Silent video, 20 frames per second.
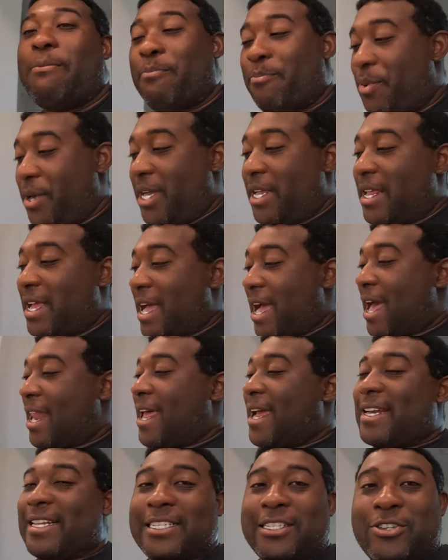But I
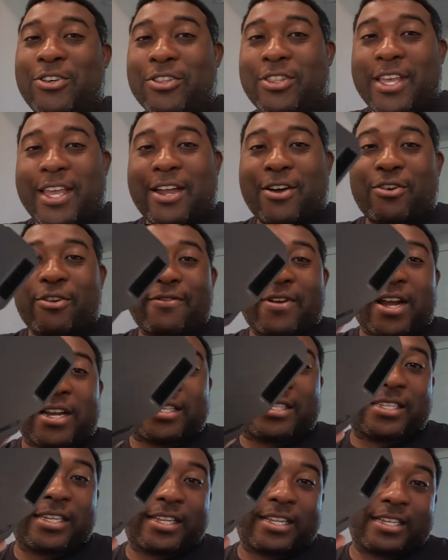like this little thing. I don't know if y'all can
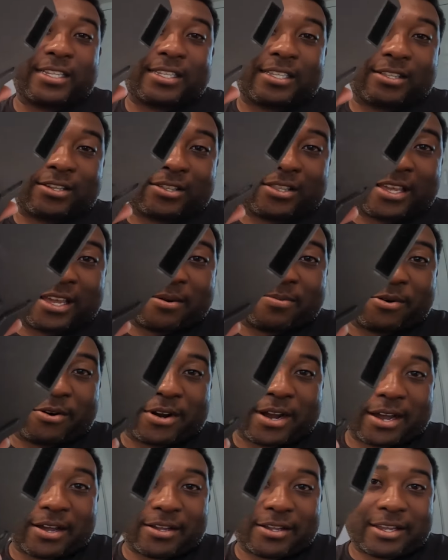see this little thing poke
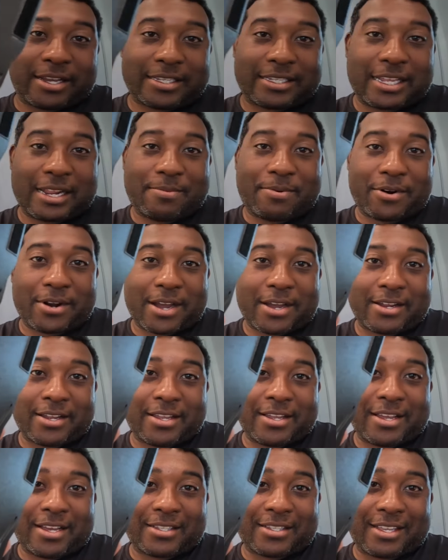out. Y'all see that poke
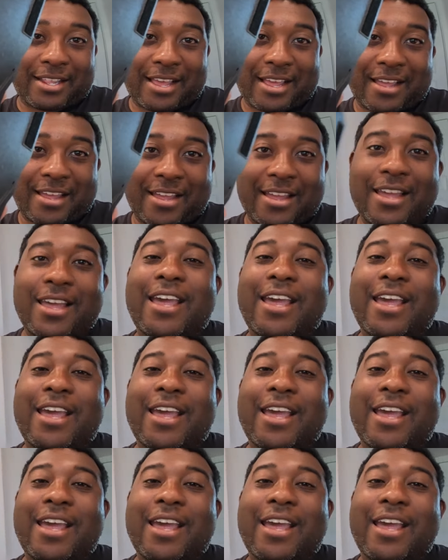out? Y'all see that?